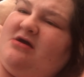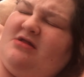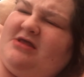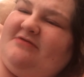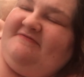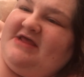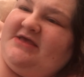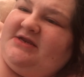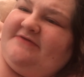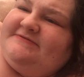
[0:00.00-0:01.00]
a lot of
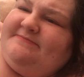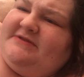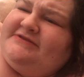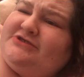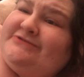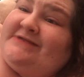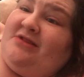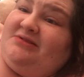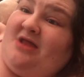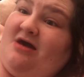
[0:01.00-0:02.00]
negatives, but there's a
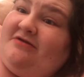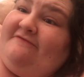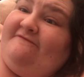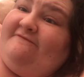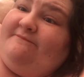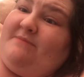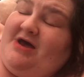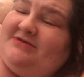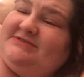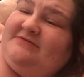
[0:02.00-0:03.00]
lot of
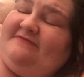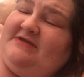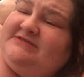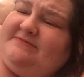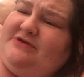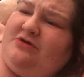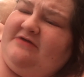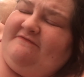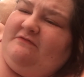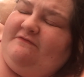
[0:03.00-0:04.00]
positive things to be
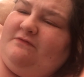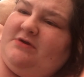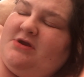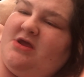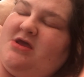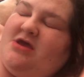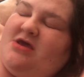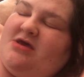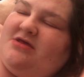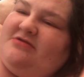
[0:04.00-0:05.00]
grateful for.
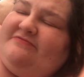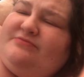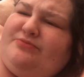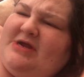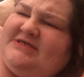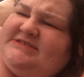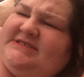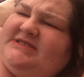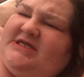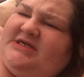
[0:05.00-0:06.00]
And I've been
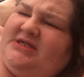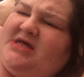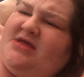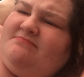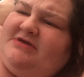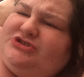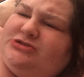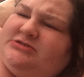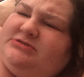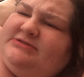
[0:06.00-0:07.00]
practicing that a lot in my
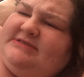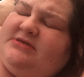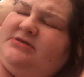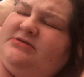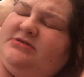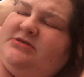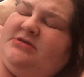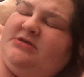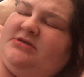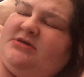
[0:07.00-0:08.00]
journals and
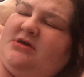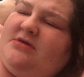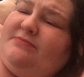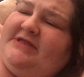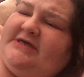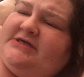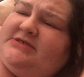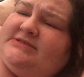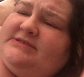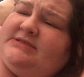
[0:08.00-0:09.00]

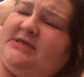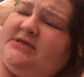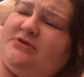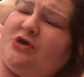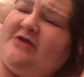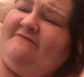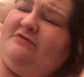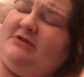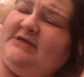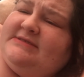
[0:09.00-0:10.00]
planners. It's like a
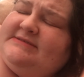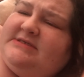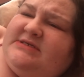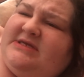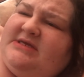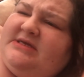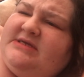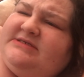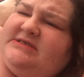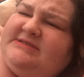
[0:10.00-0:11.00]
grateful list, and
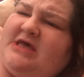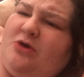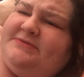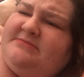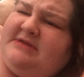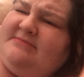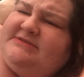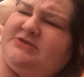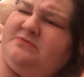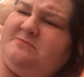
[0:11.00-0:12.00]
it does help sometimes
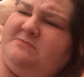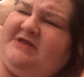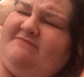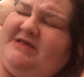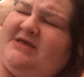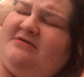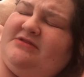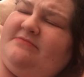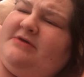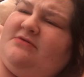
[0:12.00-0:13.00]
to give me a kick
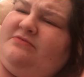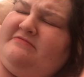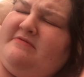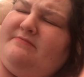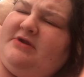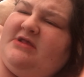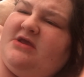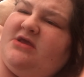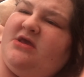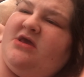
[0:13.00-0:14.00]
in the butt and remember,
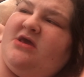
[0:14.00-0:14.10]
like,